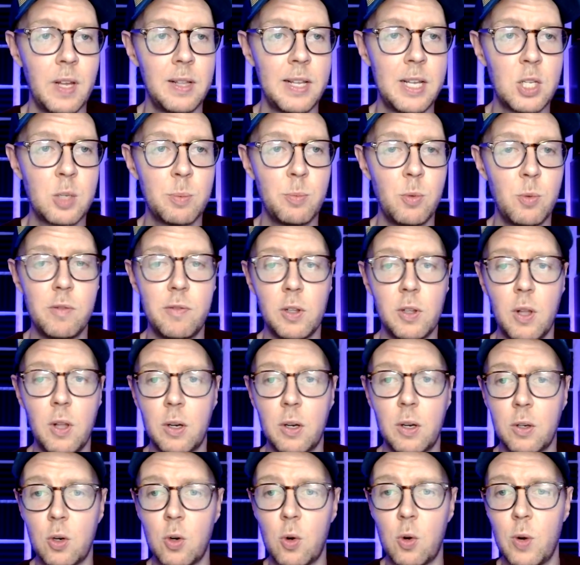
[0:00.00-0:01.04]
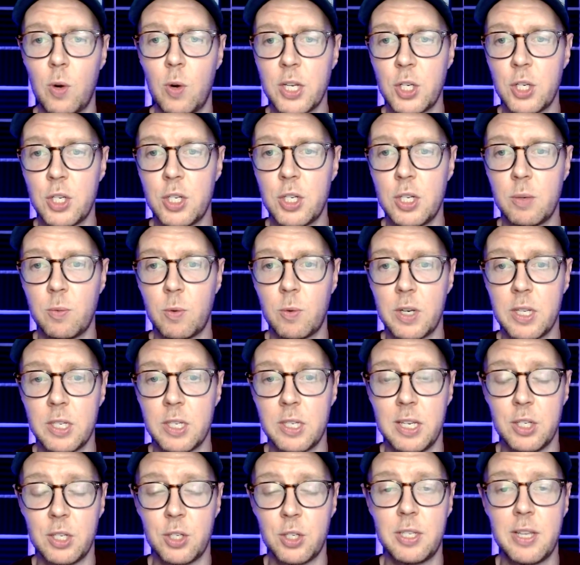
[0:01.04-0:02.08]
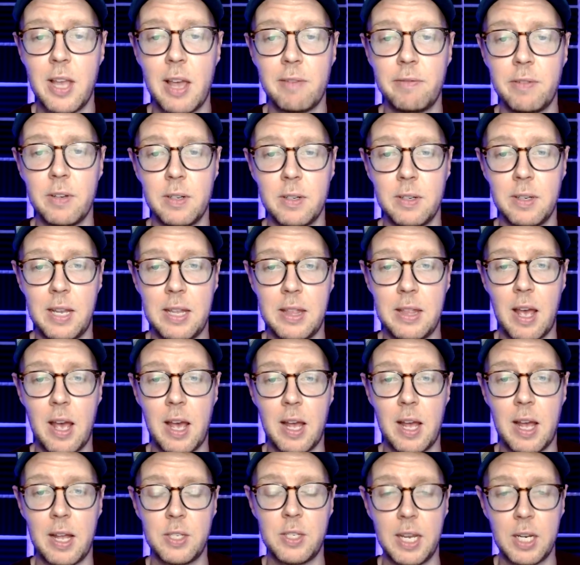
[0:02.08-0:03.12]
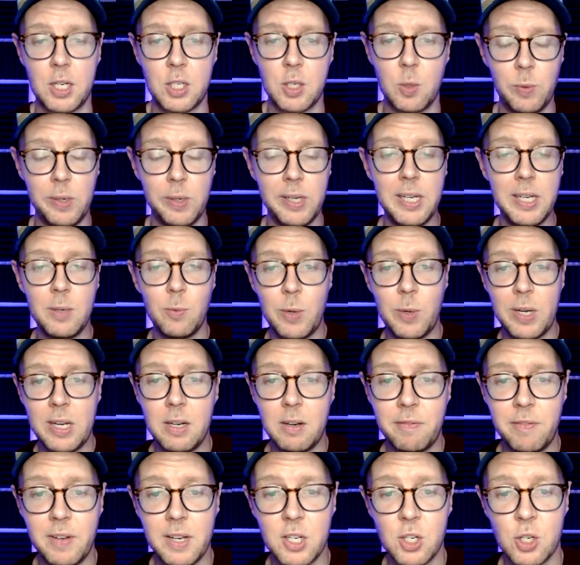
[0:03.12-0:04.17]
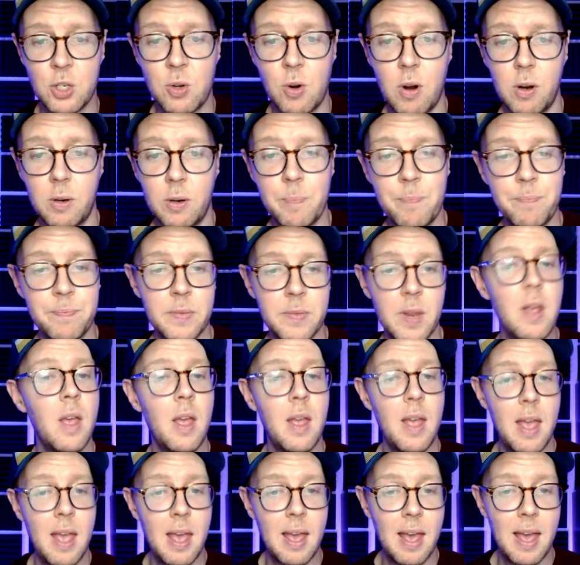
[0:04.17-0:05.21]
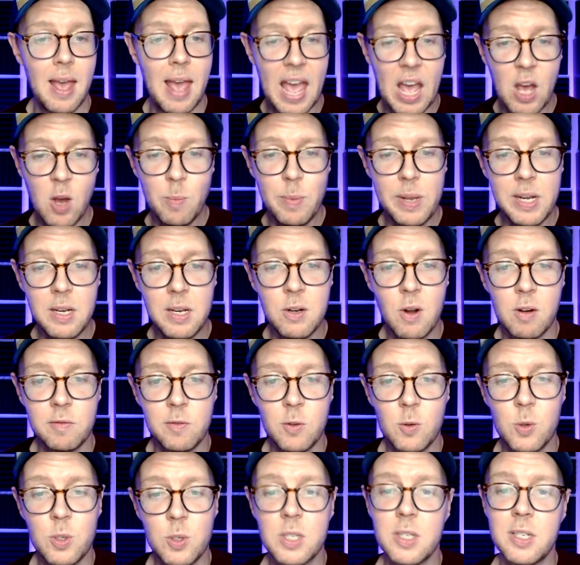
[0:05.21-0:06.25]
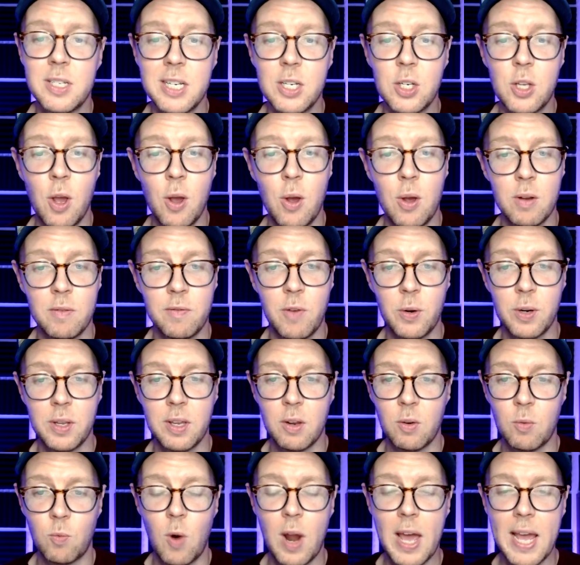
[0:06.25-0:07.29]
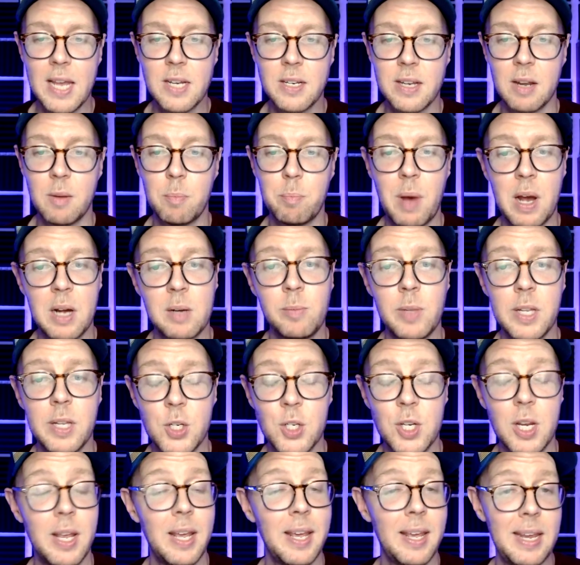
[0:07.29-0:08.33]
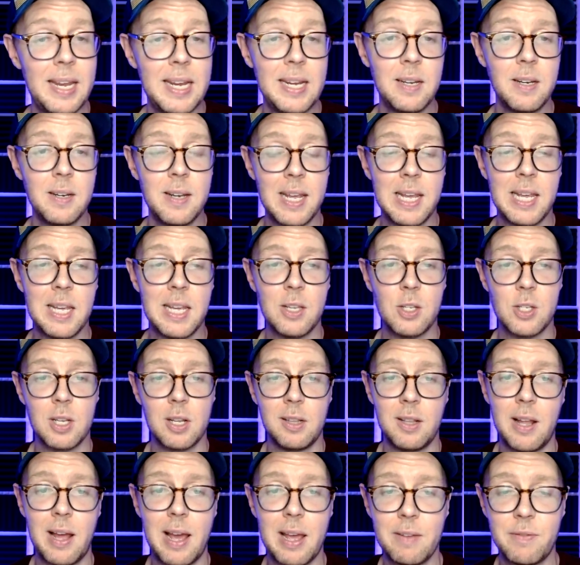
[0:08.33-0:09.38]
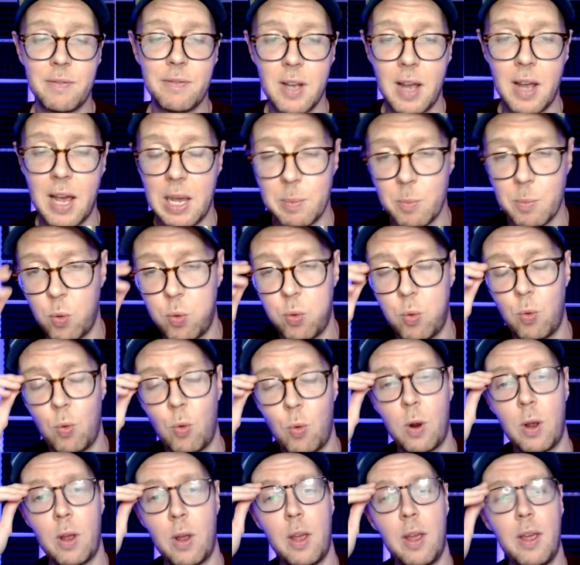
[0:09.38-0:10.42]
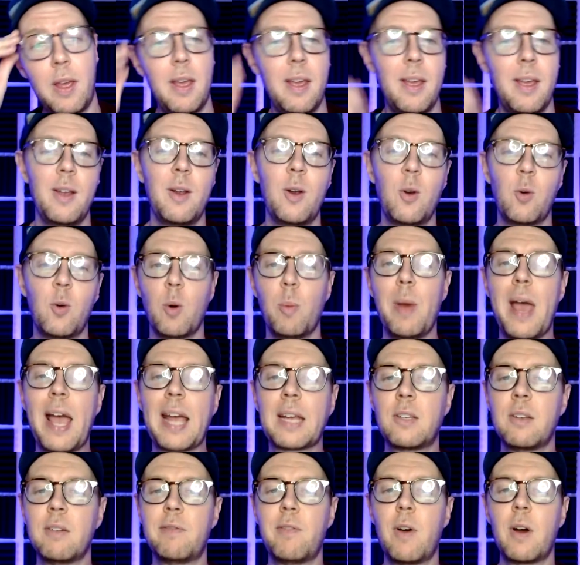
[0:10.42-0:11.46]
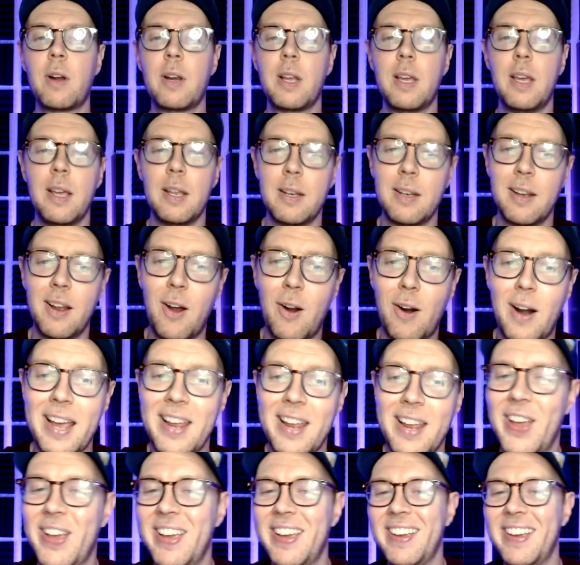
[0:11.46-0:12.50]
Let's move along. Question, what is this? 7 in the hard section. We need to finish strong. How many novels did Kurt Vonnegut write and publish in his lifetime? We're back to Vonnegut, all right?